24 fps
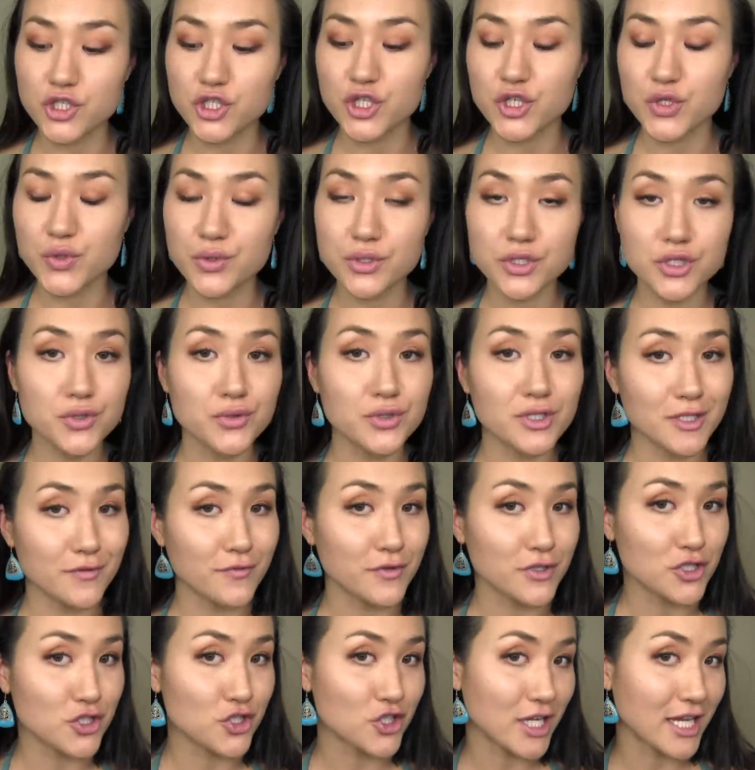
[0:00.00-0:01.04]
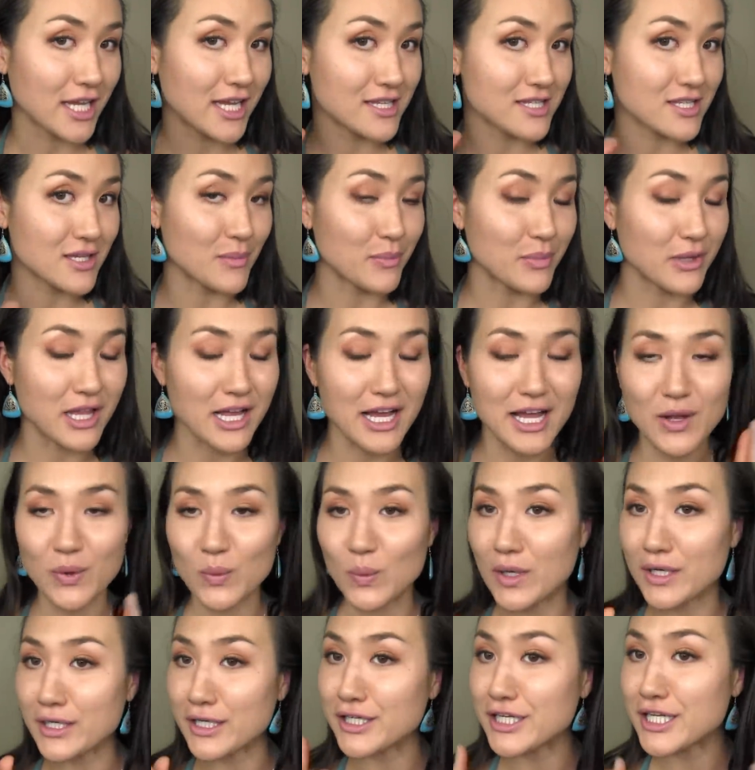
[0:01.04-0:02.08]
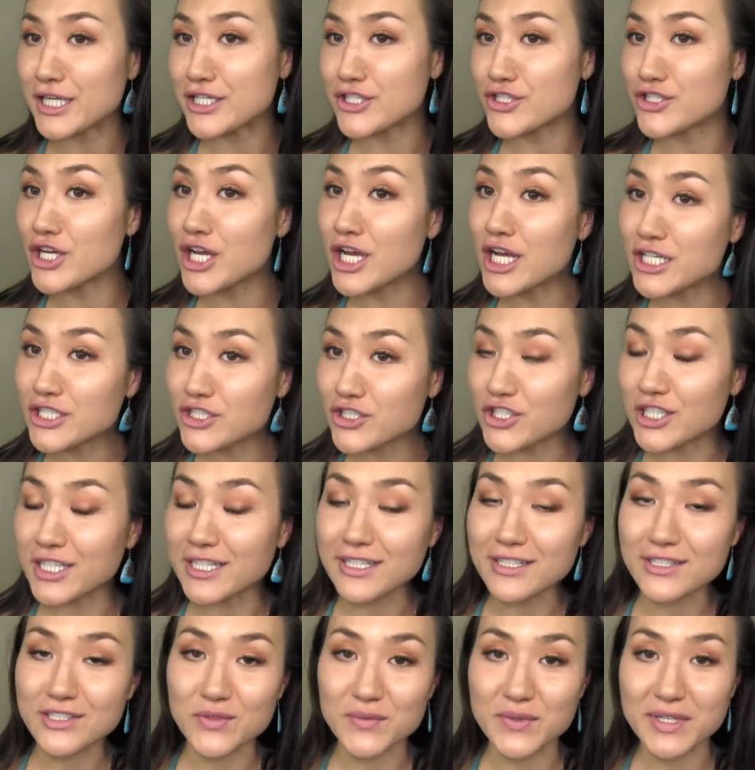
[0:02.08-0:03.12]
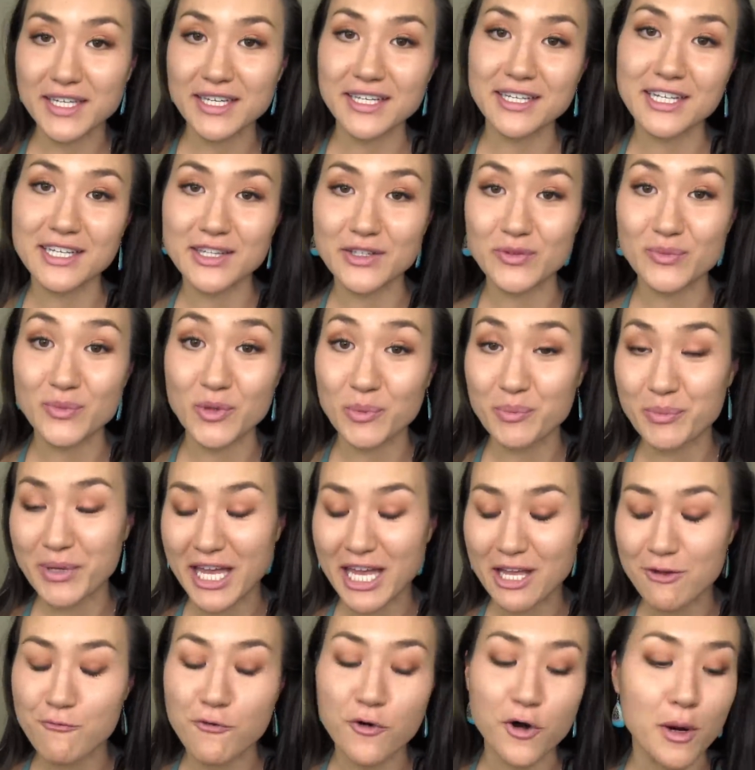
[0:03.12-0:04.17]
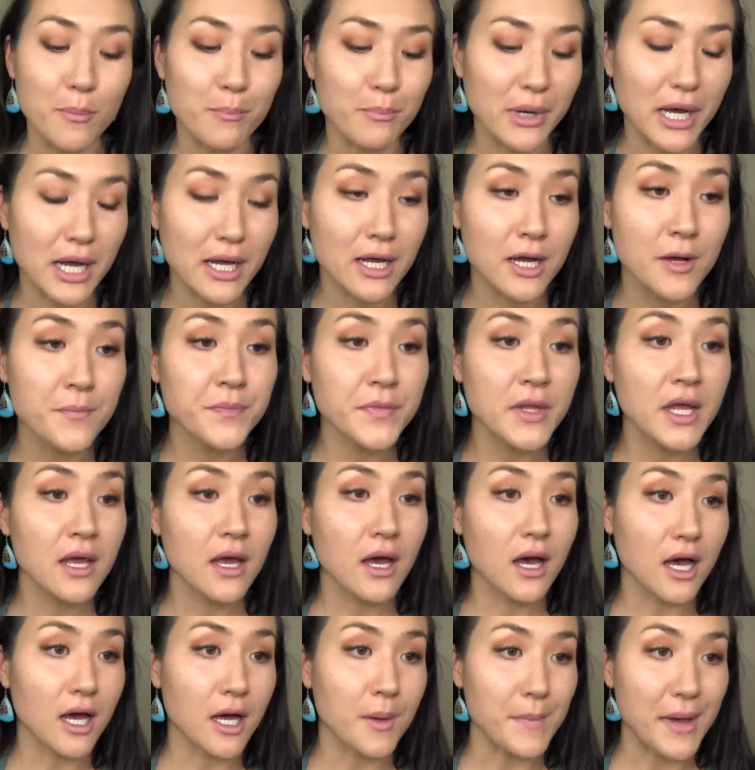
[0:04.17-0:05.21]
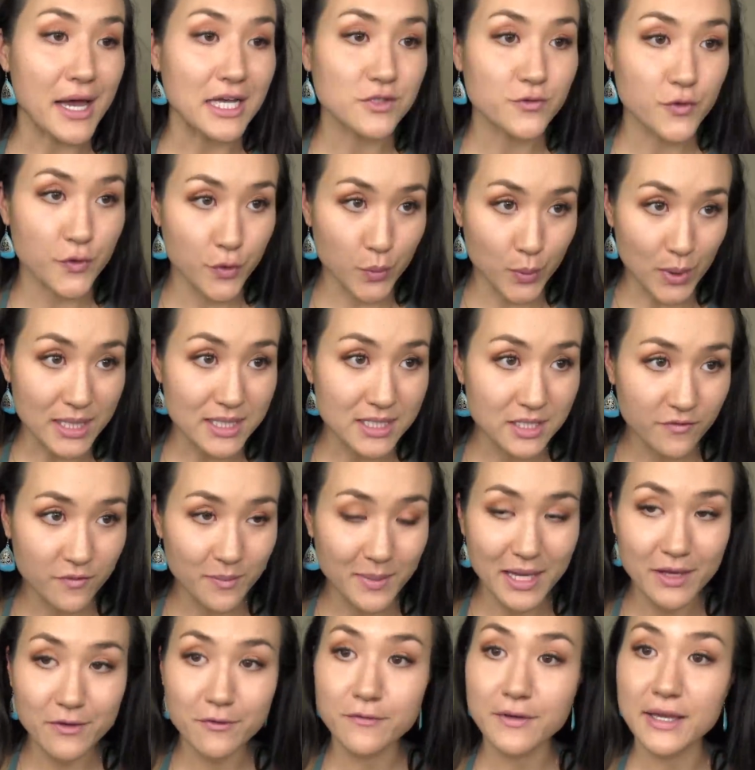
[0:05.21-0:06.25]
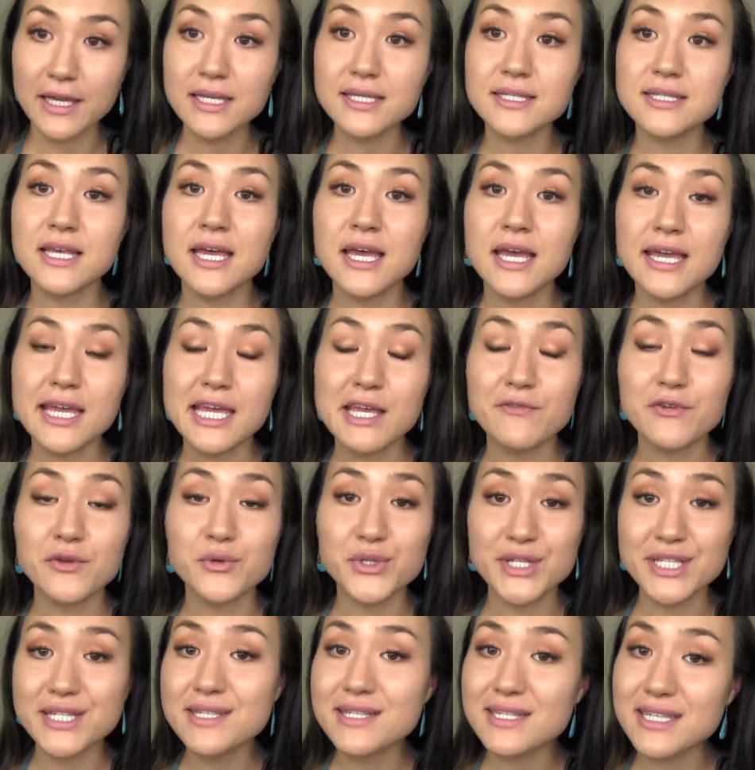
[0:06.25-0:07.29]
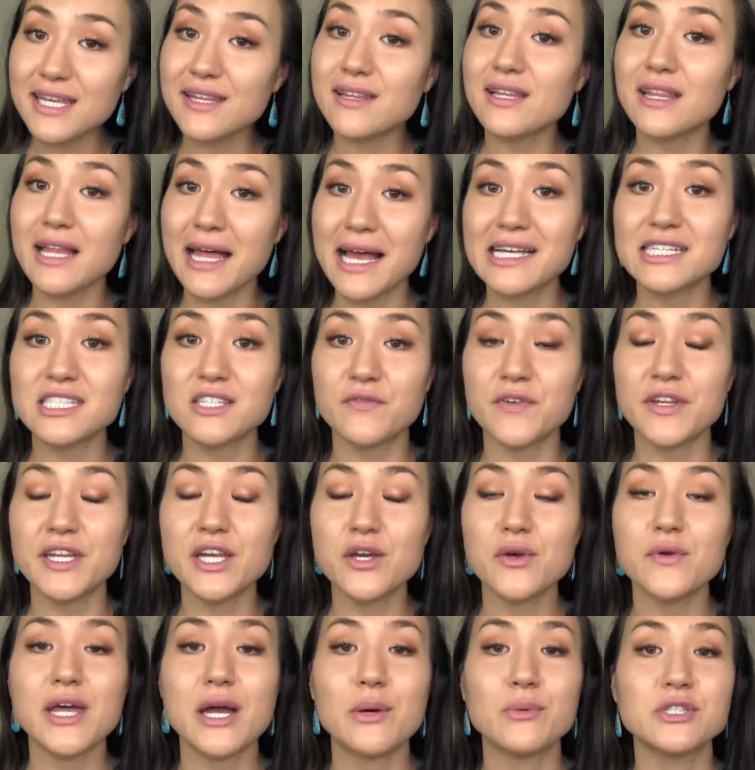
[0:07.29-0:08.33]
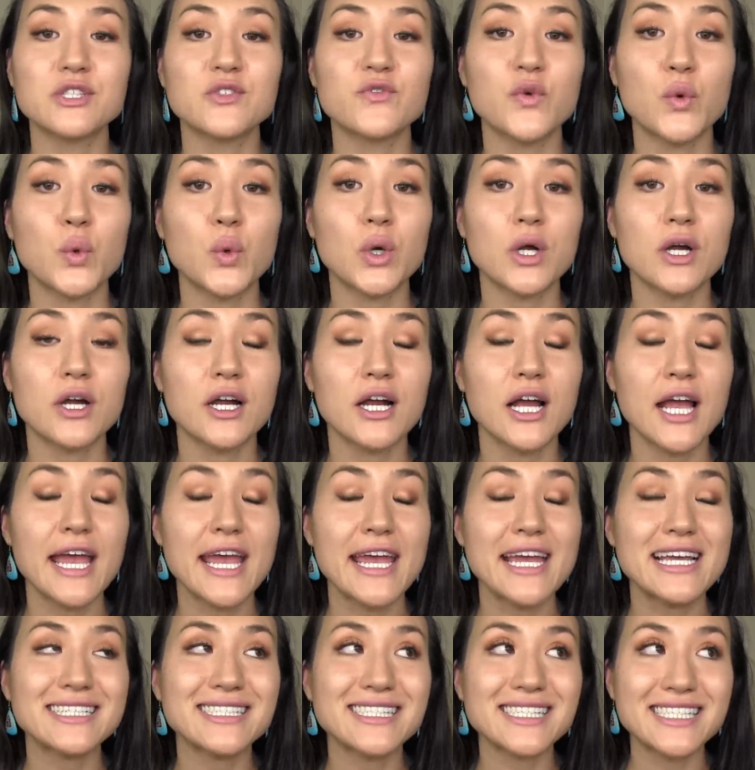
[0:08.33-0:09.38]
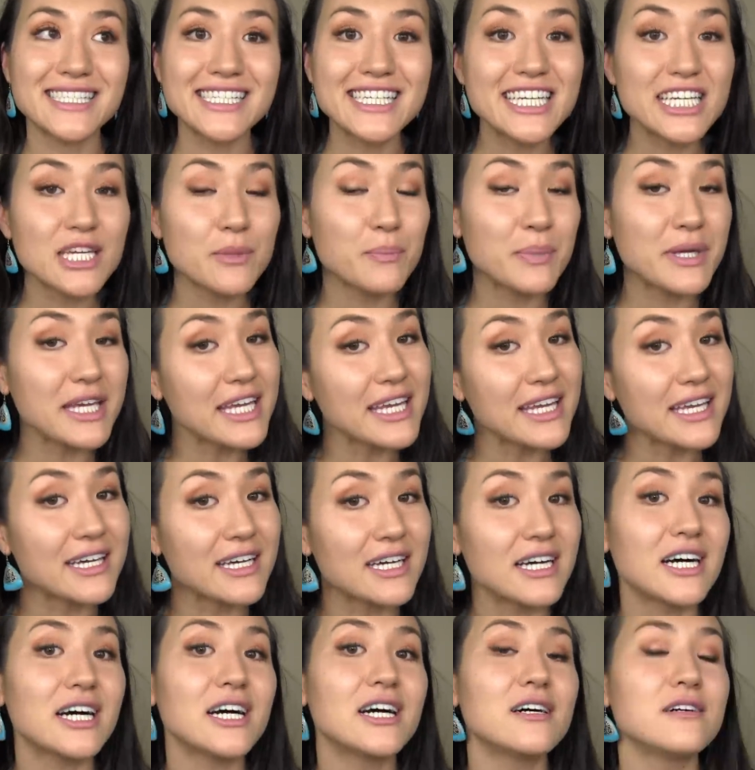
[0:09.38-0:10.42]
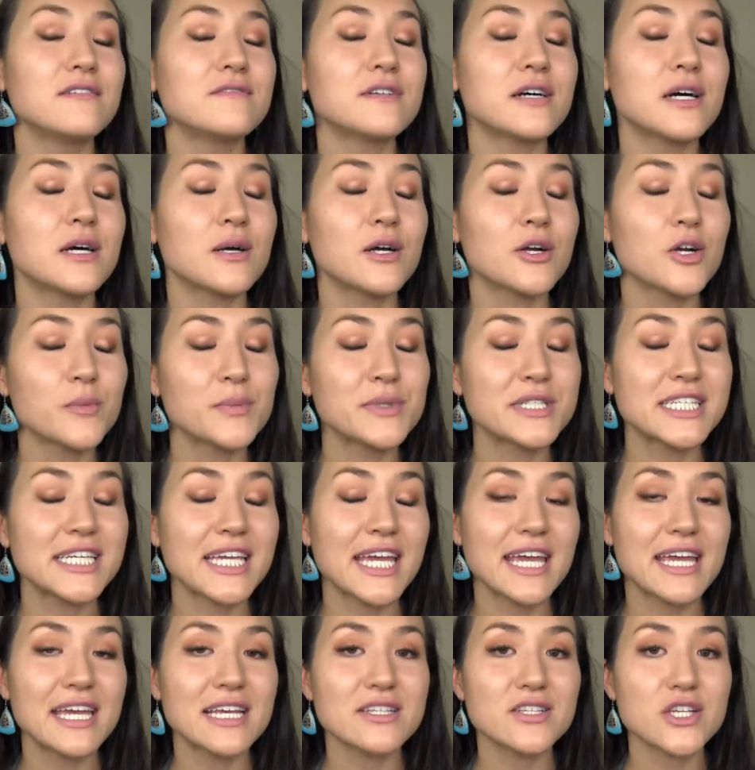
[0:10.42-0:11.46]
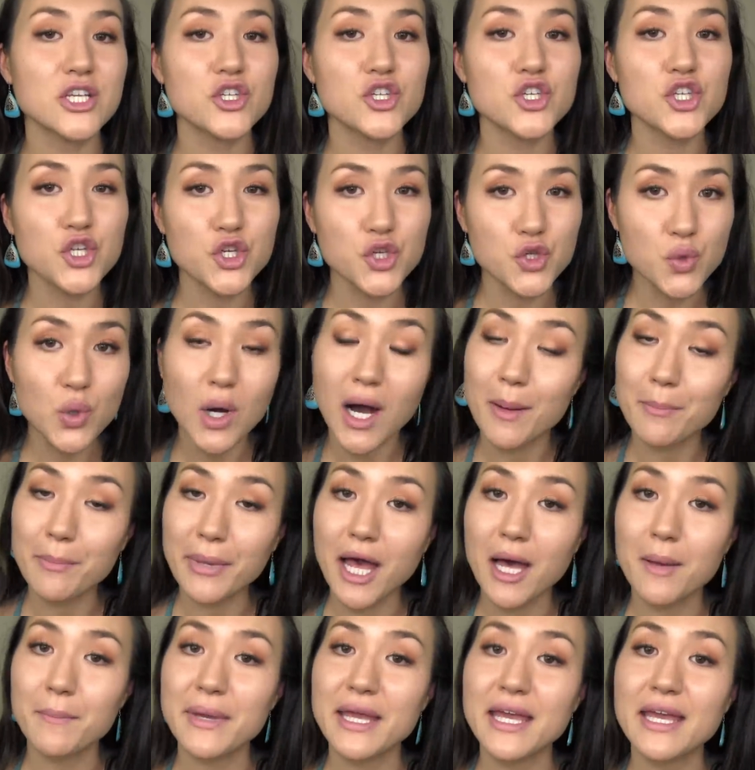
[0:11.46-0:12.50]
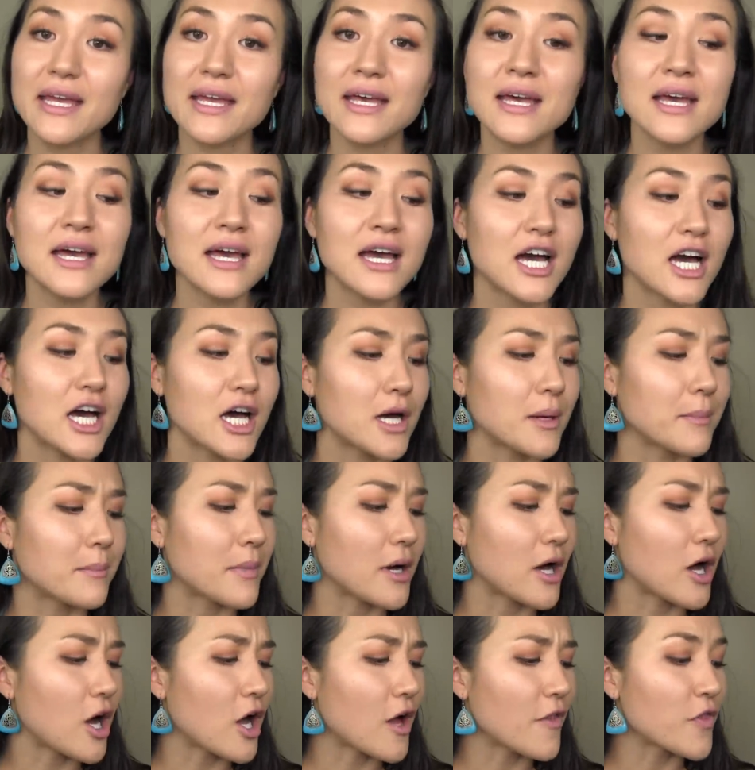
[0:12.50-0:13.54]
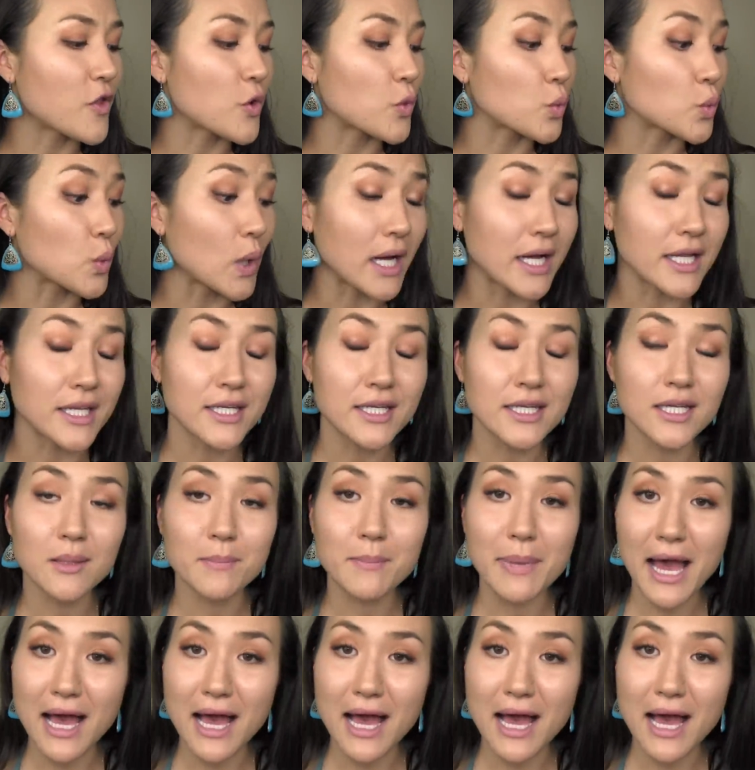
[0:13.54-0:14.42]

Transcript: choose two different shades, apply one on each cheek so we get a little more bang for our buck. Um, as for the rest of my face, if you didn't see the last video, that was for a sneak peek of Urban Decay's two upcoming um, On the Run